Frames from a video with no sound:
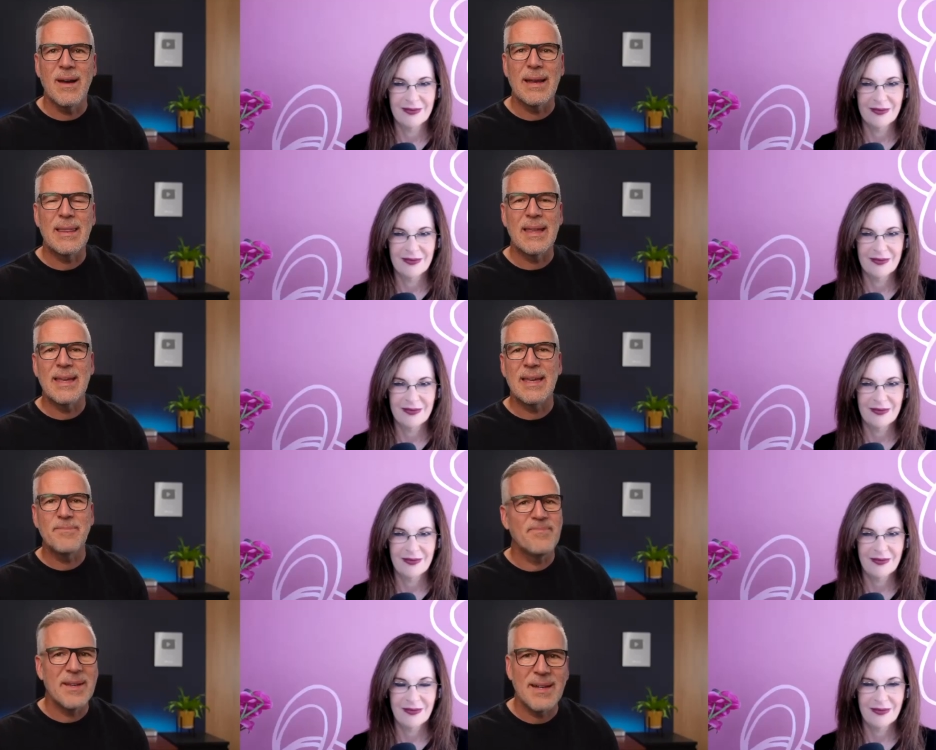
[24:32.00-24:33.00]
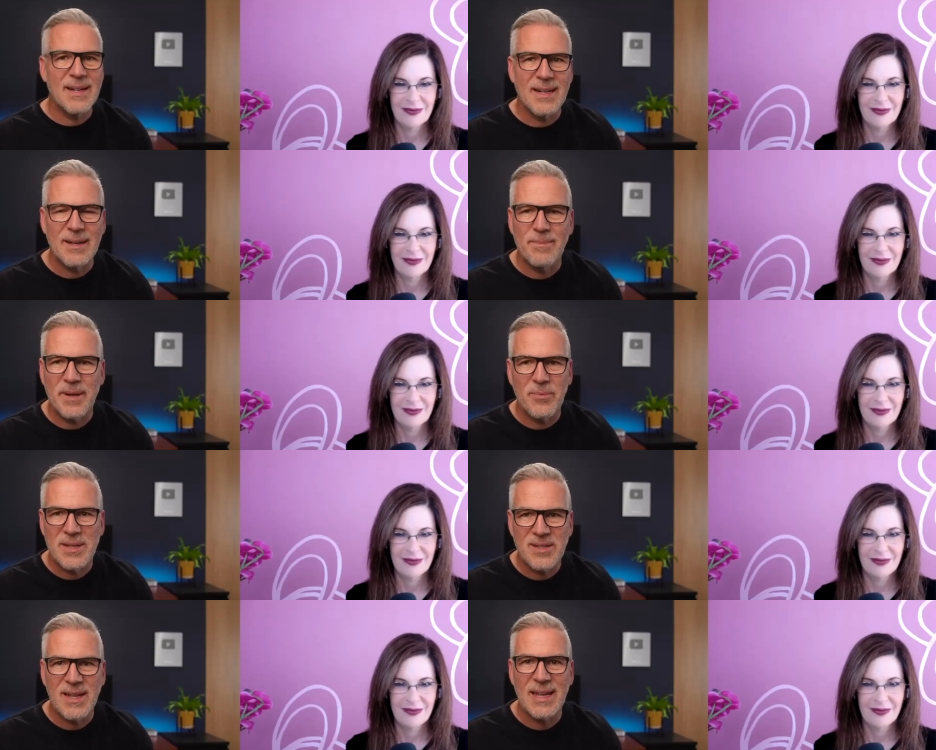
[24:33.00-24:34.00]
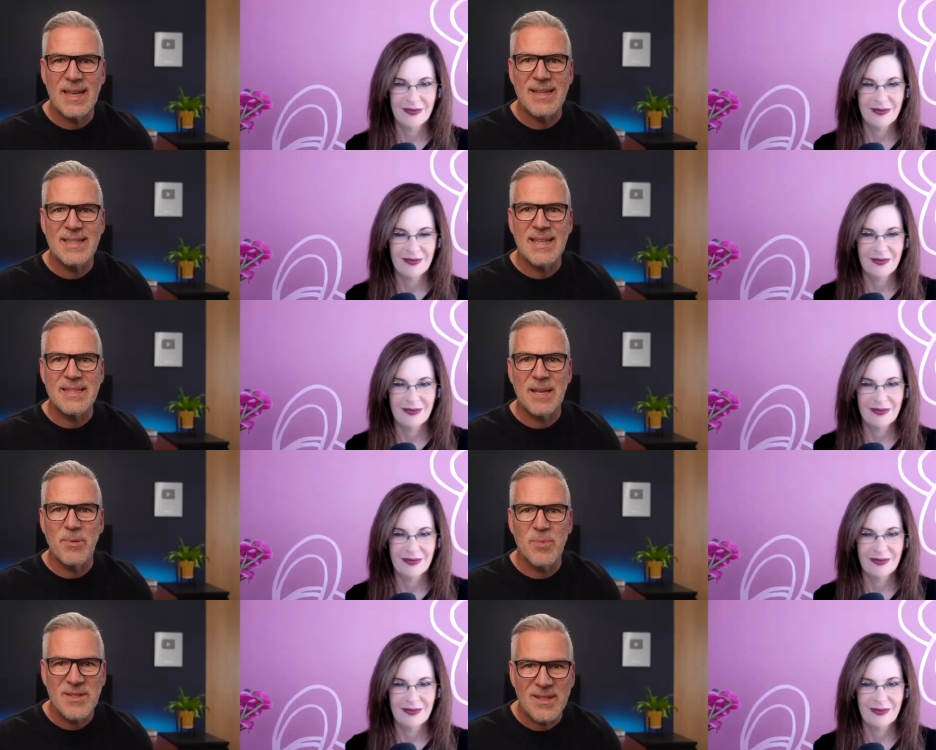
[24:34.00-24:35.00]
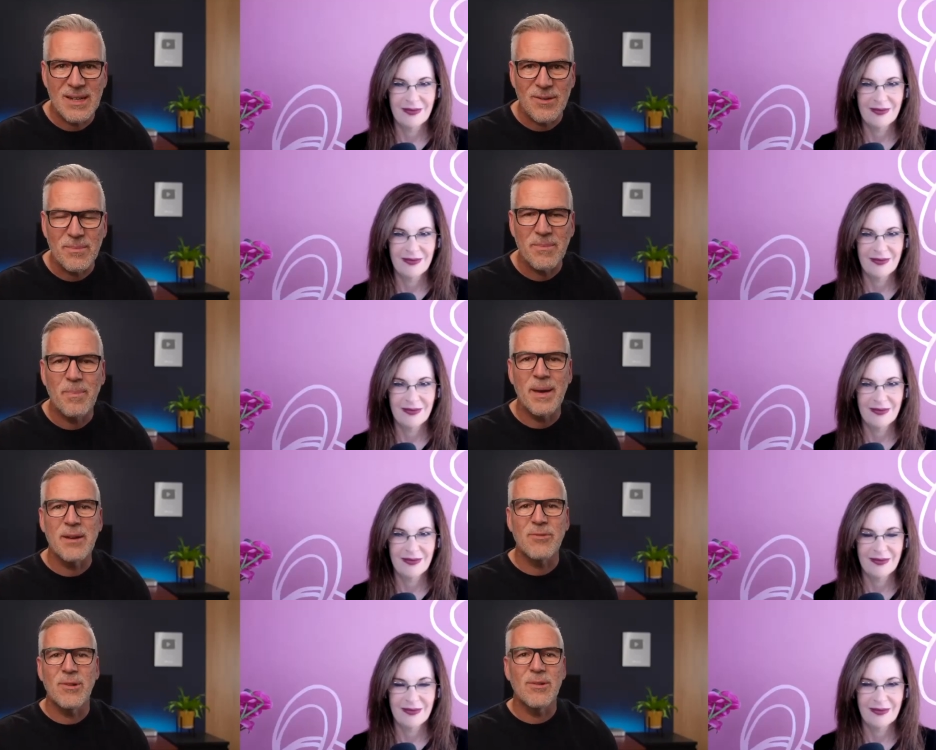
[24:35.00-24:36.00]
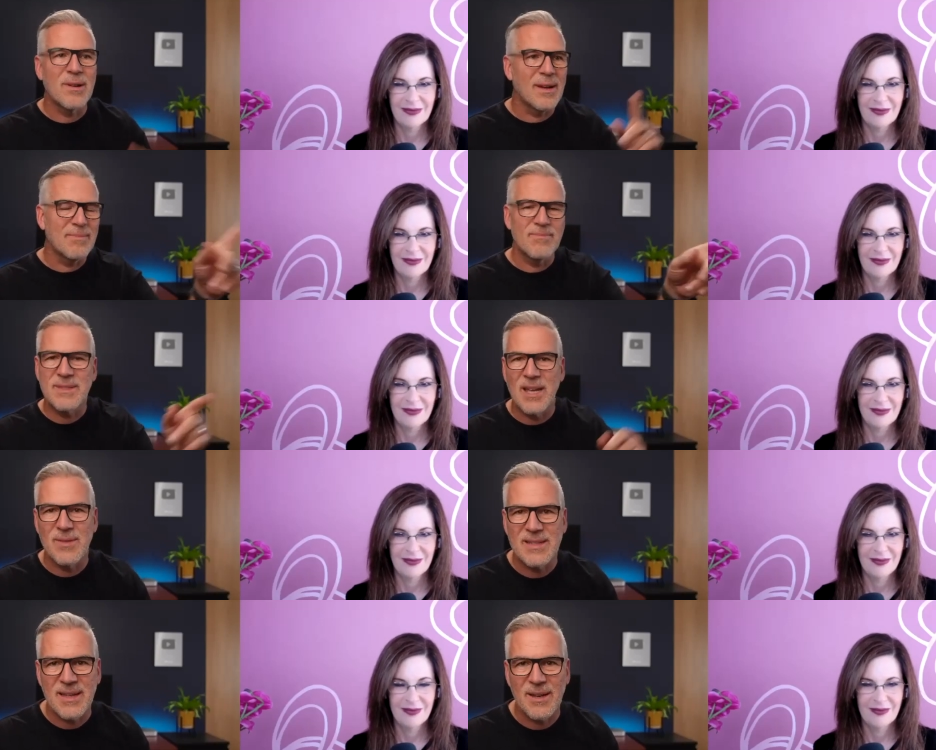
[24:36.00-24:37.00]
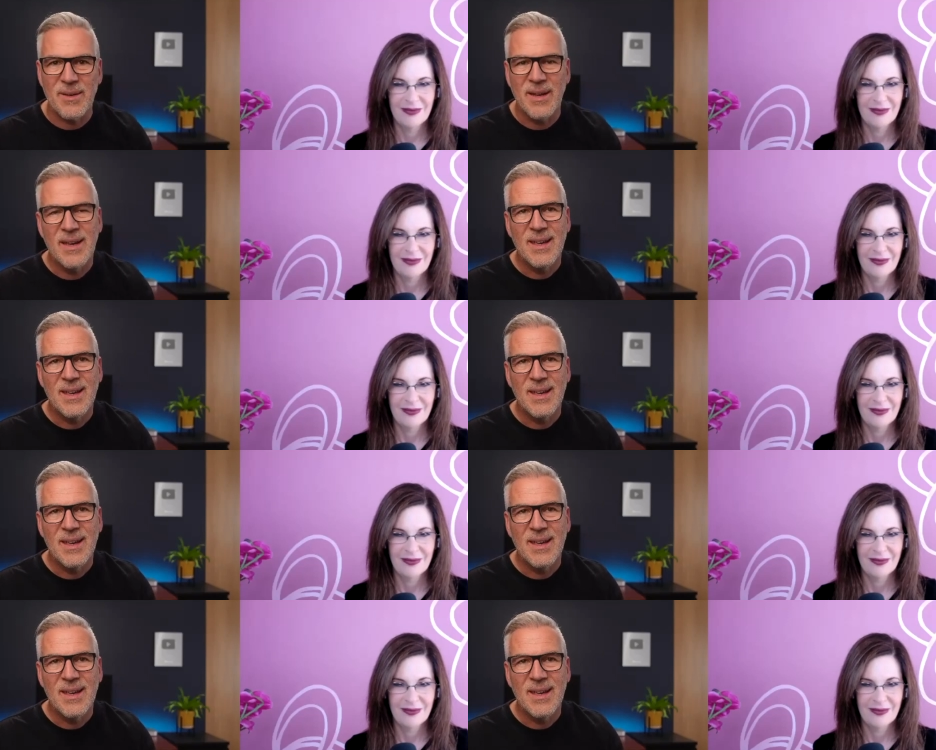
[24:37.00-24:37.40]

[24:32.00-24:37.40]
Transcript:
Speaker 1: mind thinking, ah, but I wish I could get this set up. I wish I could look better or look like so and so.